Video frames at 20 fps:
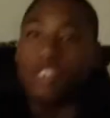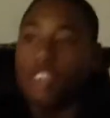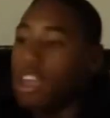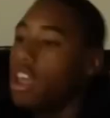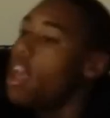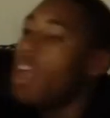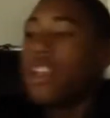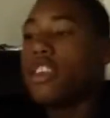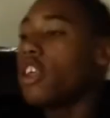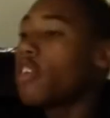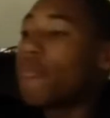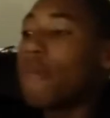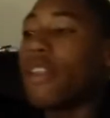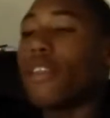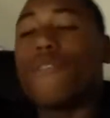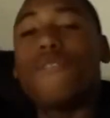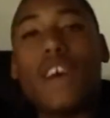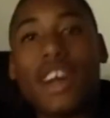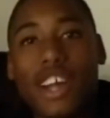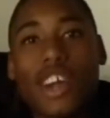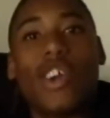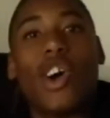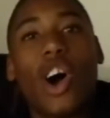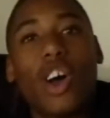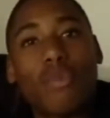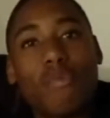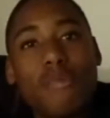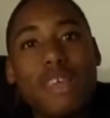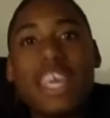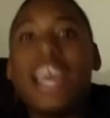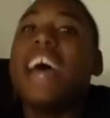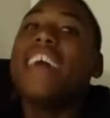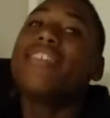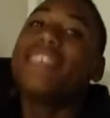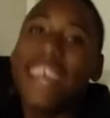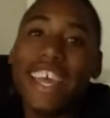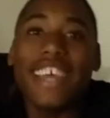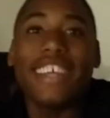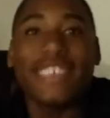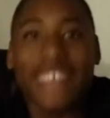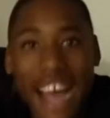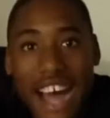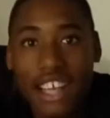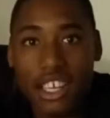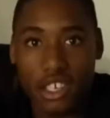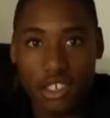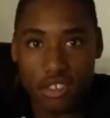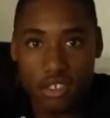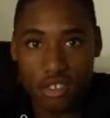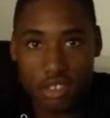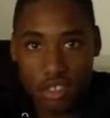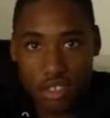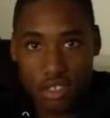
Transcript: shit. Yeah. This motherfucker cost me ten dollars.